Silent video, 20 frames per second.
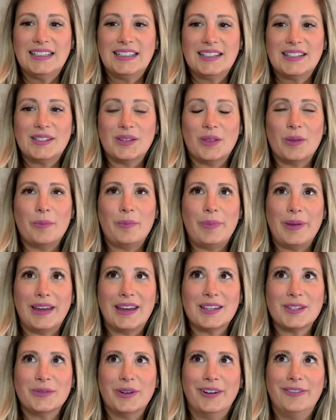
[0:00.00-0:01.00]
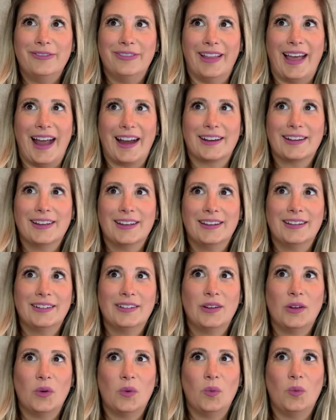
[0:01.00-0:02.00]
so the biggest red flag
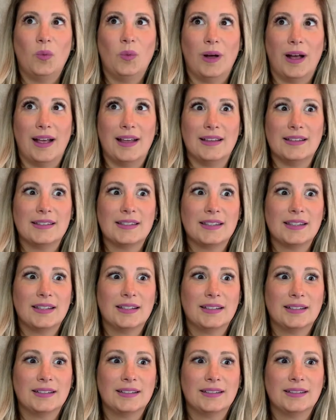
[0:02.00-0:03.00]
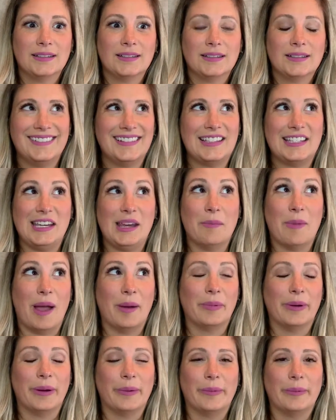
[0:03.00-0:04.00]
was
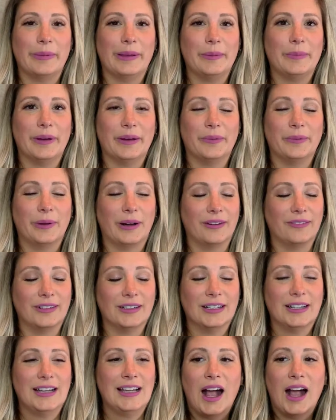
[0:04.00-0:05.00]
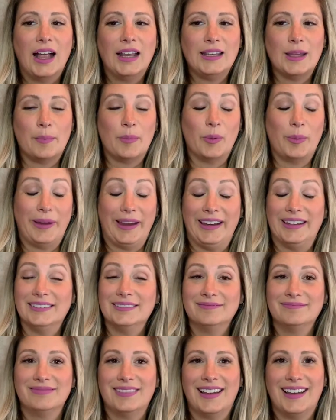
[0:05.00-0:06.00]
TMI probably, but whatever. Nipple
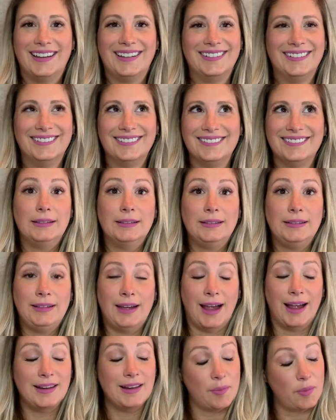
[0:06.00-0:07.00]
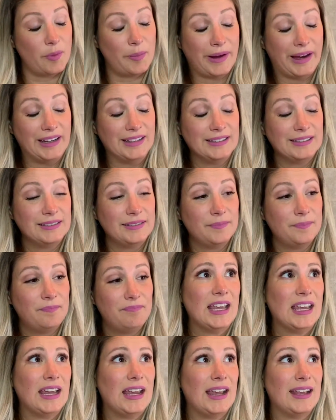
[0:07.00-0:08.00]
pain. Yeah, nipple pain.
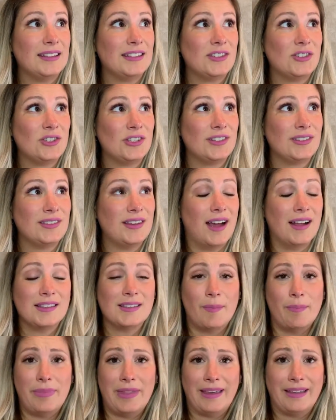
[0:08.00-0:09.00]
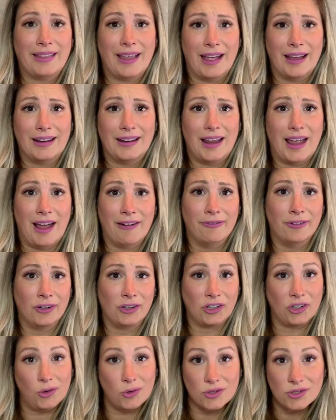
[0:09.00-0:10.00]
It's just not something that ever
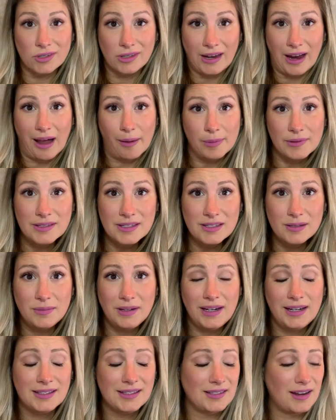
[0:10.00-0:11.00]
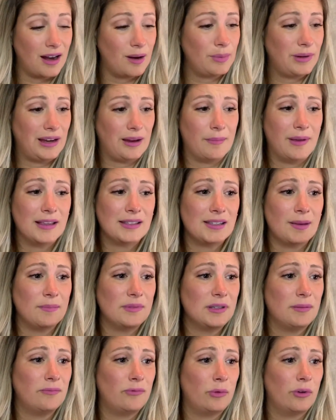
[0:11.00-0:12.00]
usually happens to me. It's not a PMS
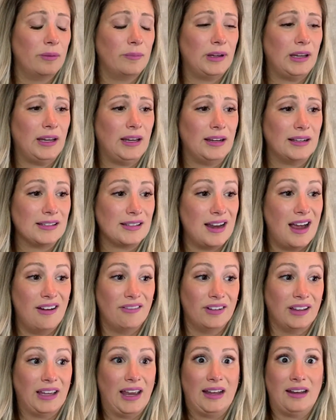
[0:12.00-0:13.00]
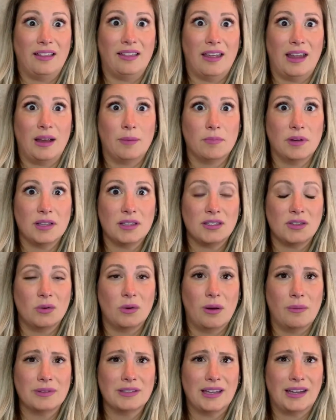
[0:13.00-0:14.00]
symptom for me. It's not really anything. But so
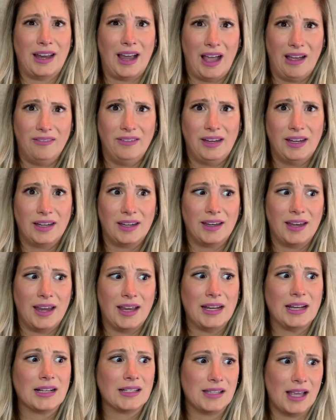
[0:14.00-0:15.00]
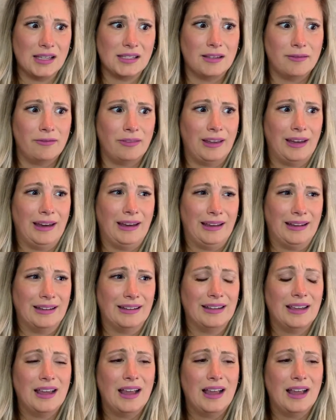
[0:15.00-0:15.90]
I was like having it excessively, and